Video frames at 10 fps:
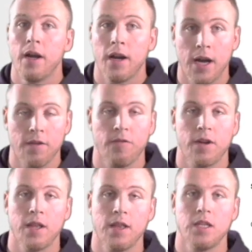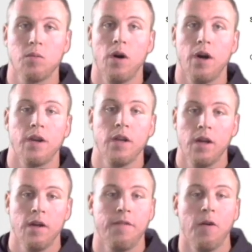Cut this one,
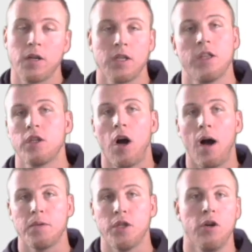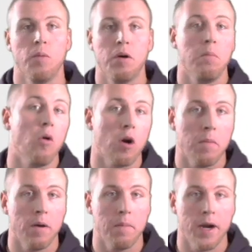focus on the top 2, put more
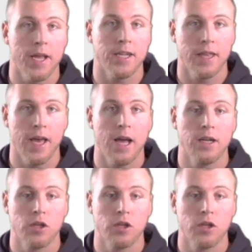money into that.